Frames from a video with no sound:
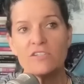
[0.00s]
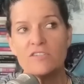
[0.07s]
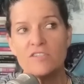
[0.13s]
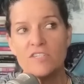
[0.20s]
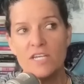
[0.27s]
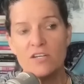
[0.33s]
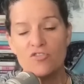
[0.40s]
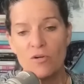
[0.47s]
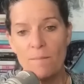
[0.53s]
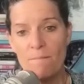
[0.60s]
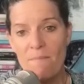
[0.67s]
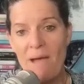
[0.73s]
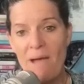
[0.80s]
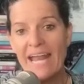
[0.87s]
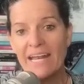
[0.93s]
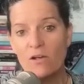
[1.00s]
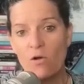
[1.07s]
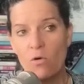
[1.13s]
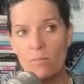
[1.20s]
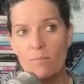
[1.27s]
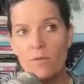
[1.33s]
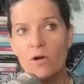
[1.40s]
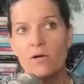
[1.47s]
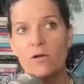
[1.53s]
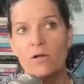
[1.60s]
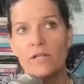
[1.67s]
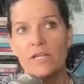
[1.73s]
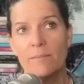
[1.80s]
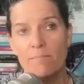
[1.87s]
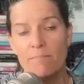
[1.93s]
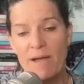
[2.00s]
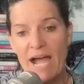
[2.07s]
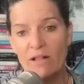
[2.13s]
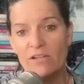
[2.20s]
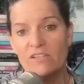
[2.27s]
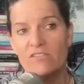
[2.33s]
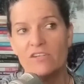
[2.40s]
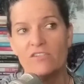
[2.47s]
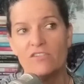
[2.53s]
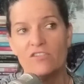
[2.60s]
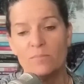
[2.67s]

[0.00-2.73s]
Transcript: to see dramatic hormonal imbalances,